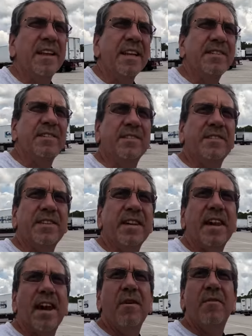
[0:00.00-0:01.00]
Let's
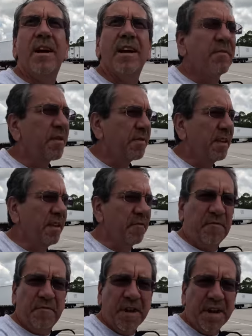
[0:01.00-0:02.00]
see how everything
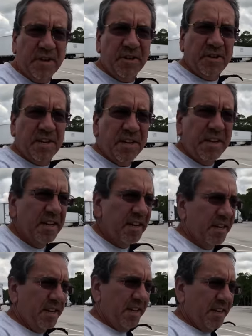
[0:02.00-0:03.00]
fared
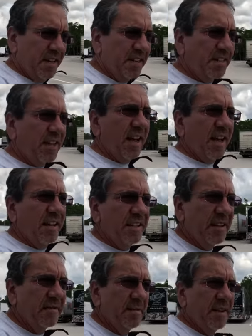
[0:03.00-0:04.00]
inside
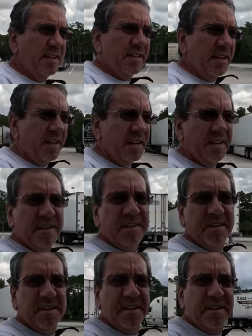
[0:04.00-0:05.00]
uh, Minitini
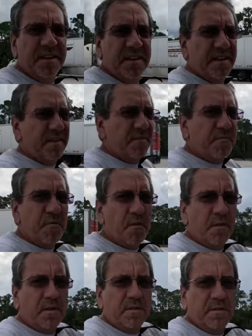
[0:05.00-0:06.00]

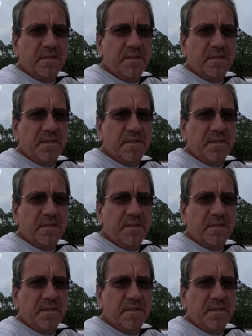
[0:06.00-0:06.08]
4